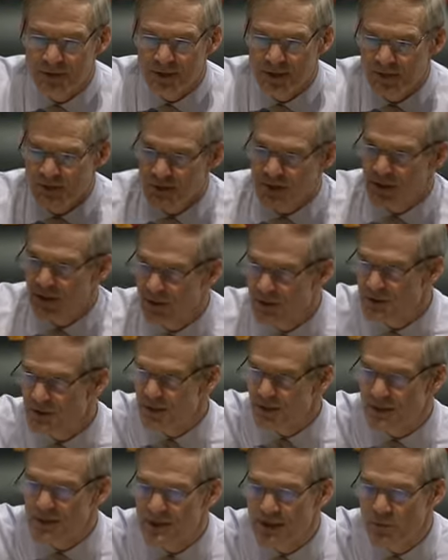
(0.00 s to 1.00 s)
Here's a letter
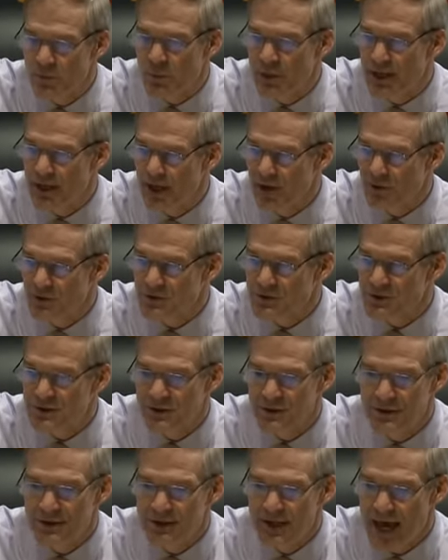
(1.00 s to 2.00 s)
sent to someone else
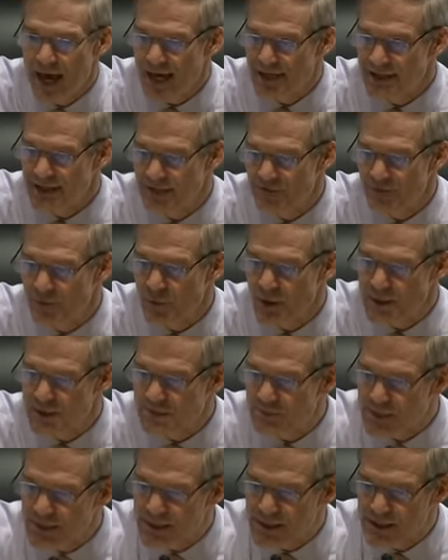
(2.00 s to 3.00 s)
asking for a
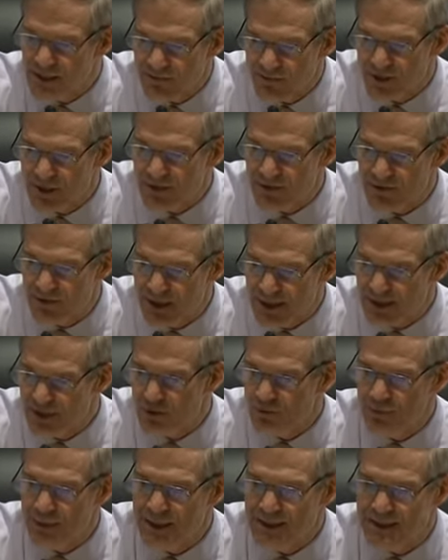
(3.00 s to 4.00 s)
specific thing
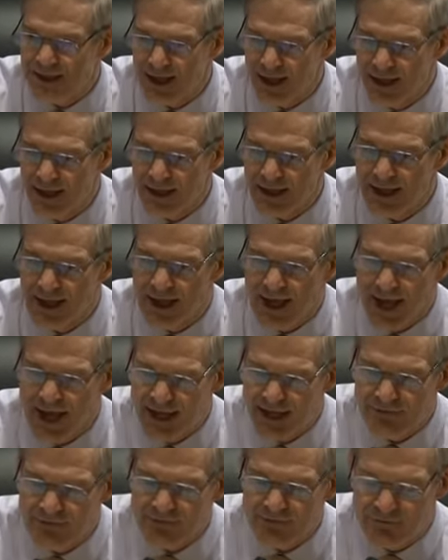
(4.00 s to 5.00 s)
to be done,
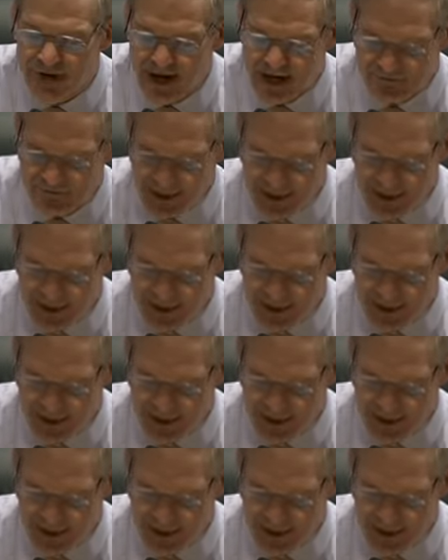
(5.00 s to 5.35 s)
and in five